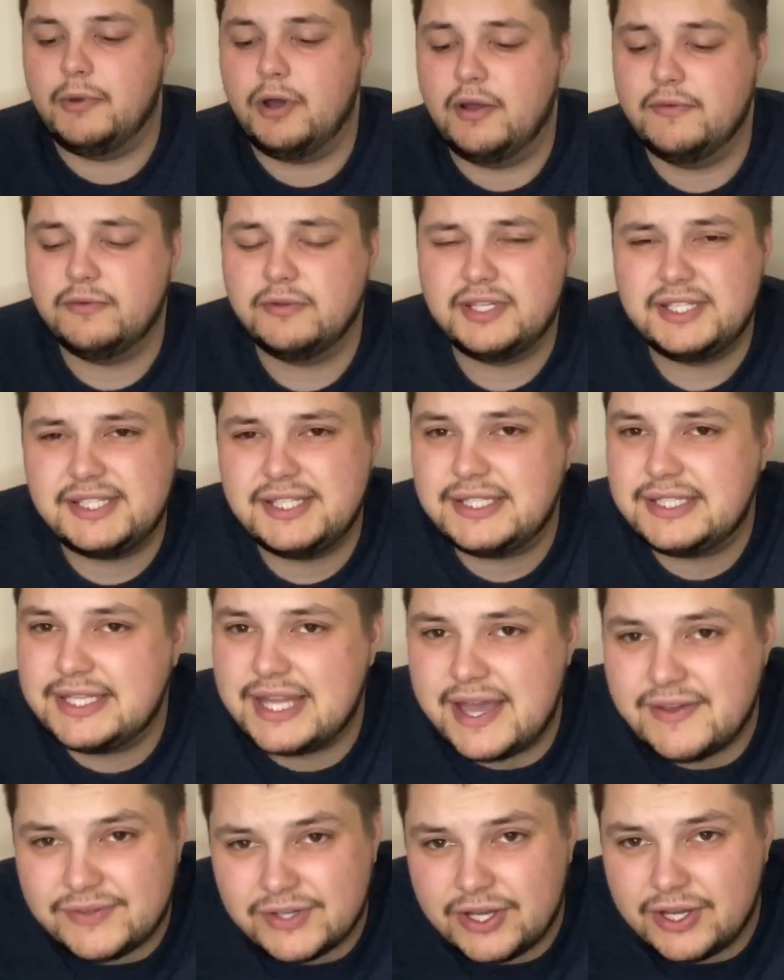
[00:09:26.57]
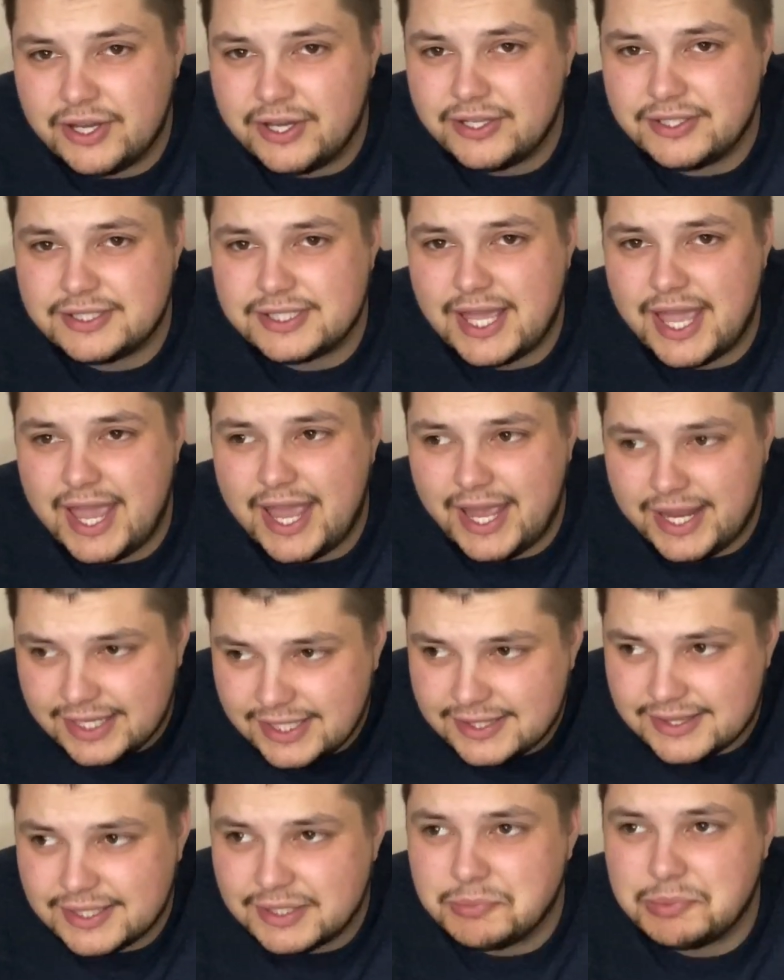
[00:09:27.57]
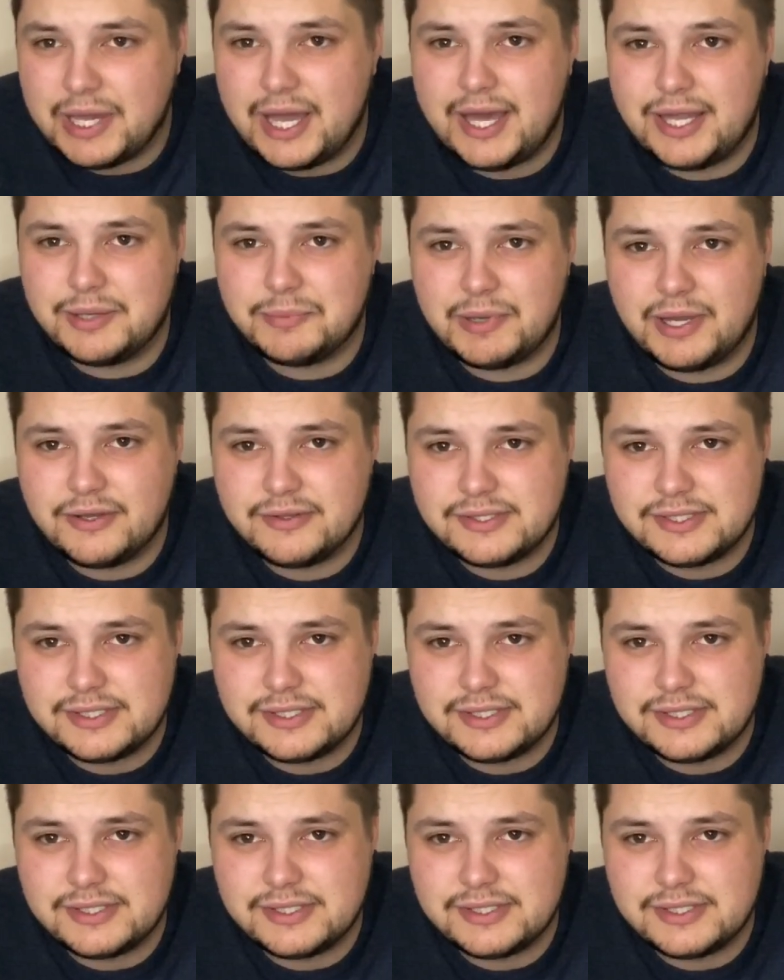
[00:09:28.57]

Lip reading: I've honestly never heard anything bad about